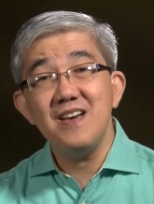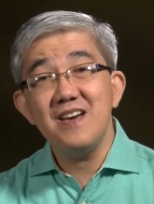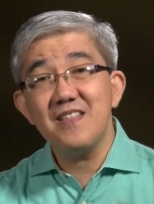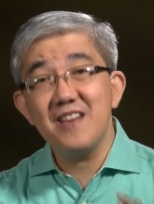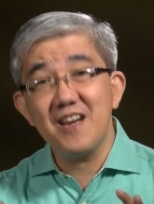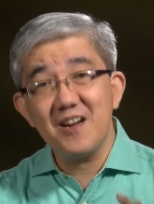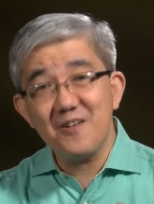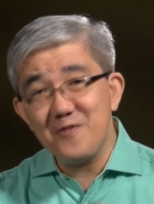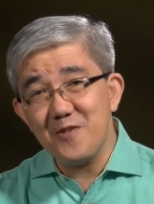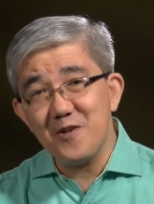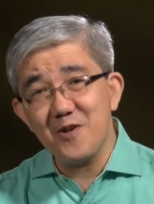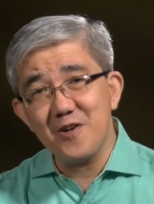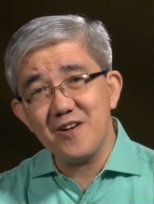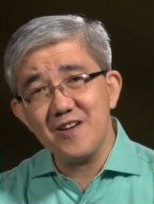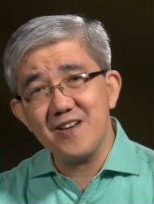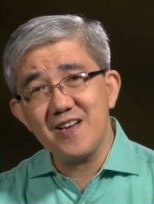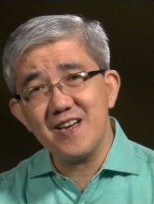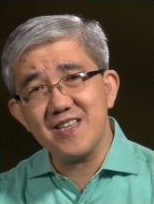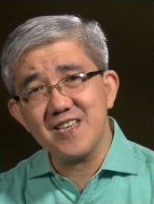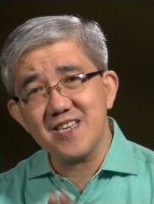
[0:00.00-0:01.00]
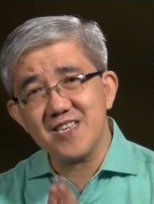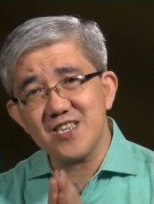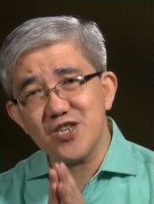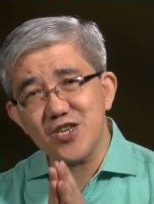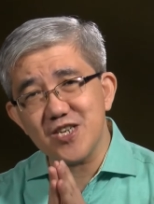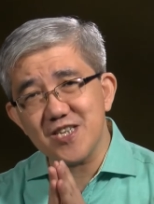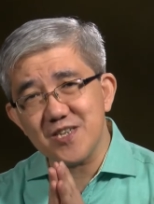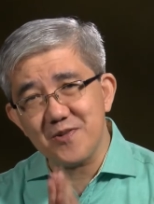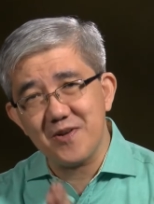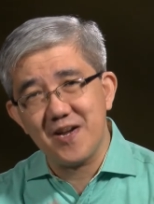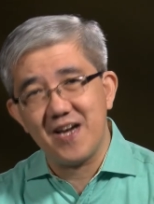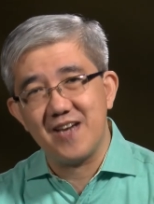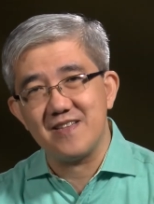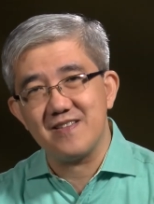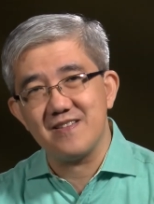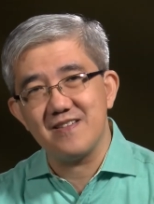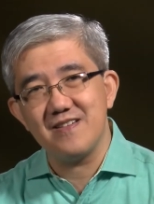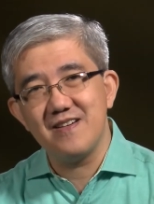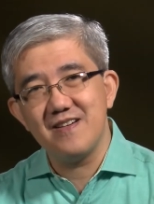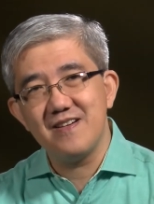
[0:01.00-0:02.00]
Therefore, it is just right
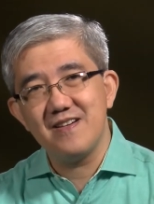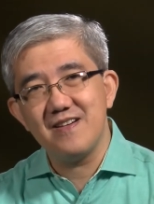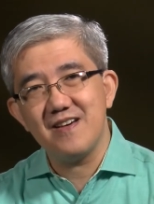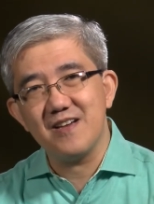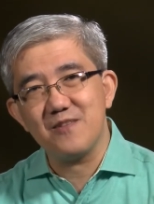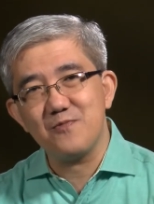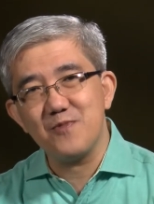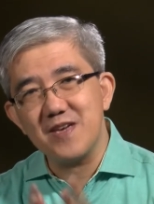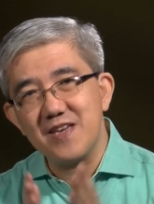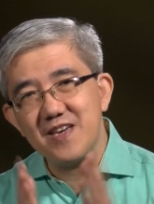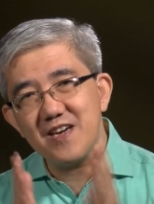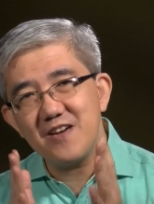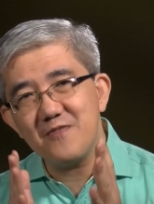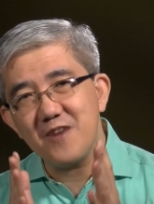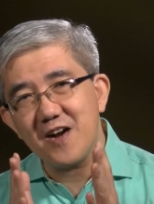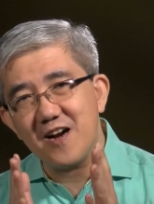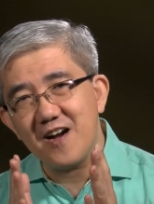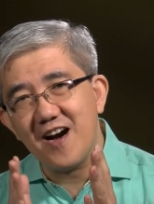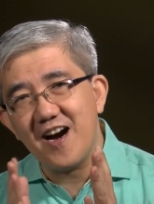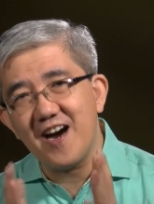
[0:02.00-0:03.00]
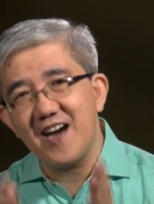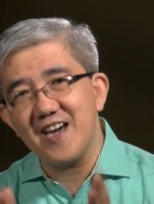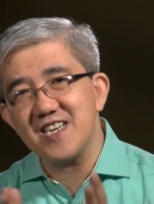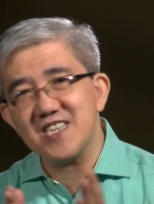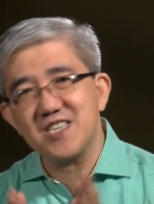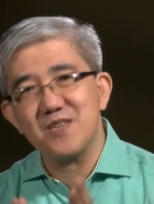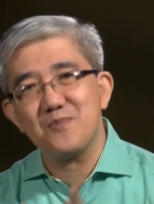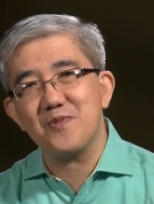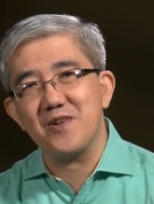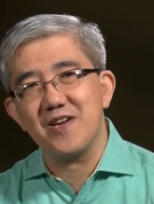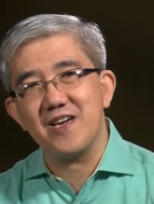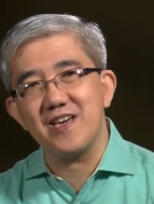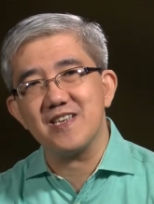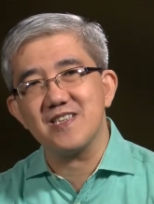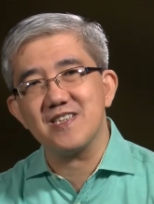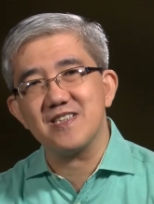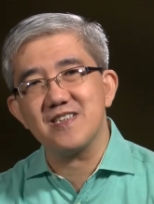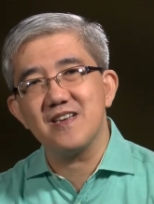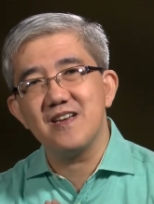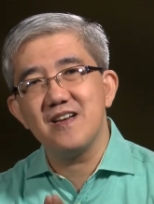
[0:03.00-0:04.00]
that we give our highest
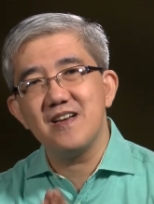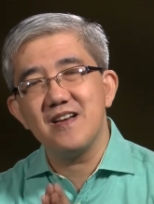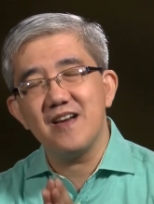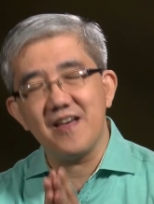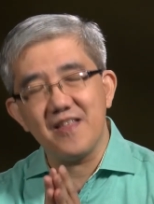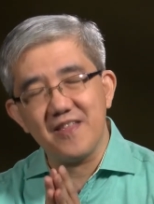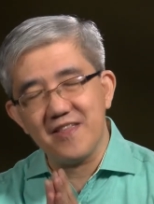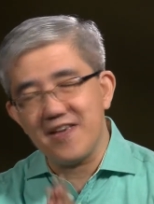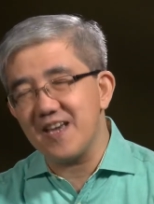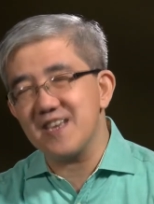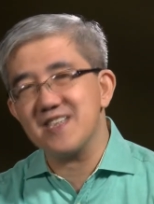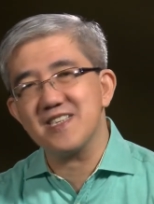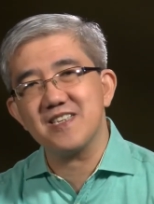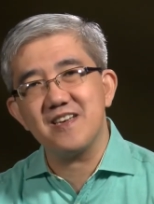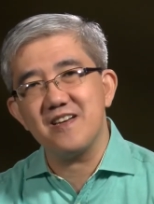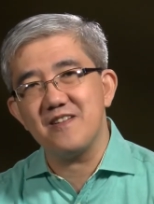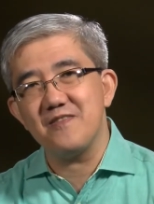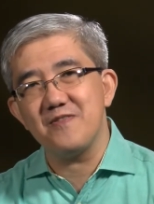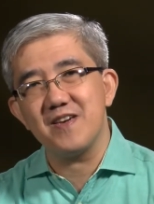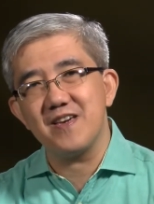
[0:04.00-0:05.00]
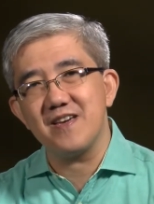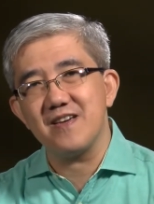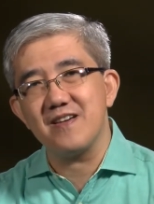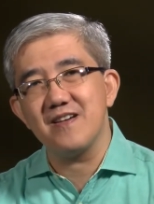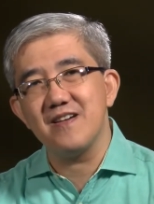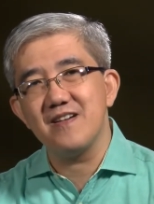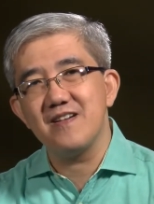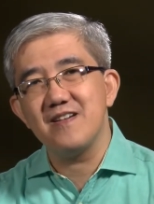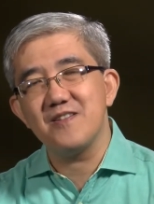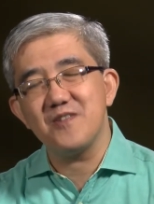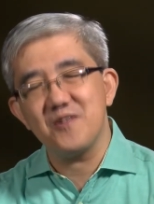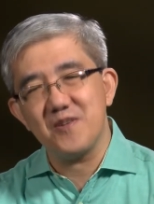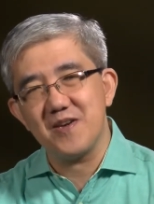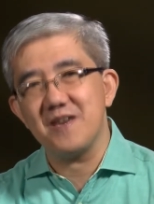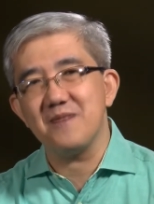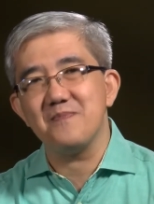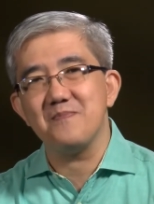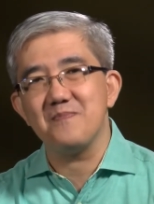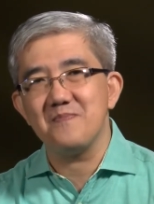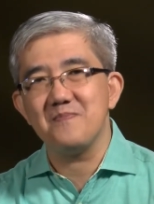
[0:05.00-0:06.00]
praise and thanksgiving to Him.